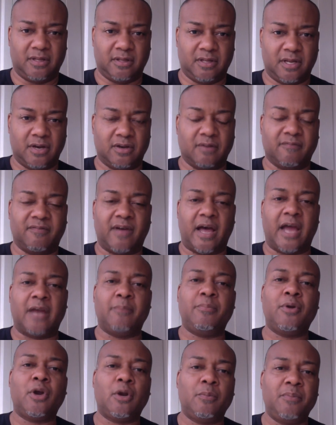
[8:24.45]
their
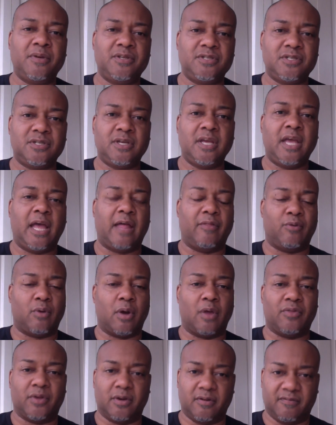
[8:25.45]
divine purpose and they're
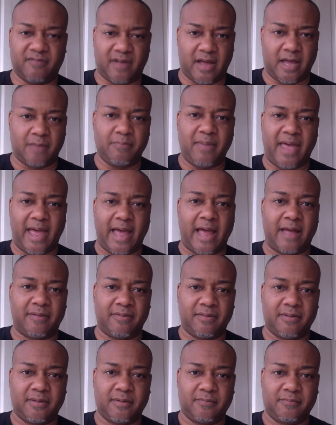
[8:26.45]
on their divine
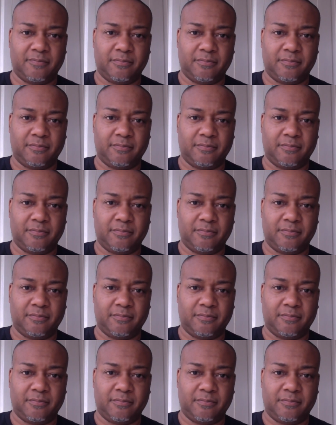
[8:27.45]
path.